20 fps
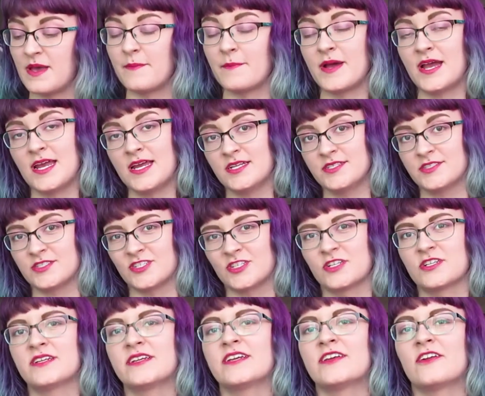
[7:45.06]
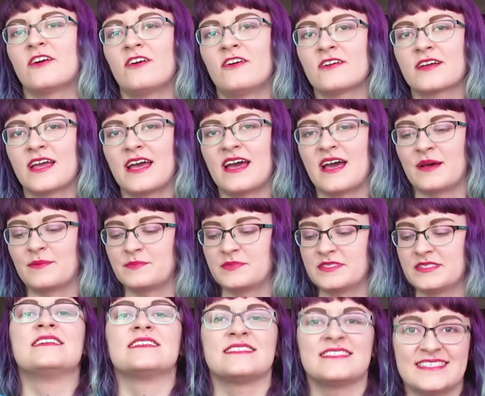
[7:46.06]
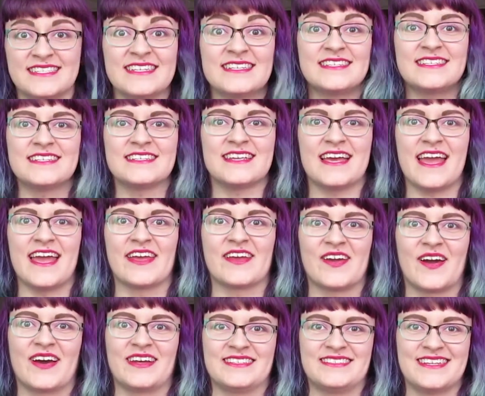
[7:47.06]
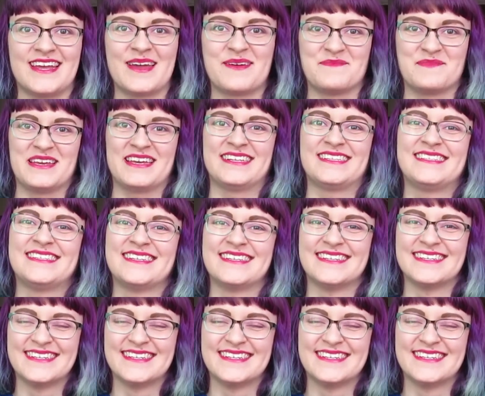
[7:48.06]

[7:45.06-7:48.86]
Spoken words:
My answer, in all caps, Cindy Day, goddammit.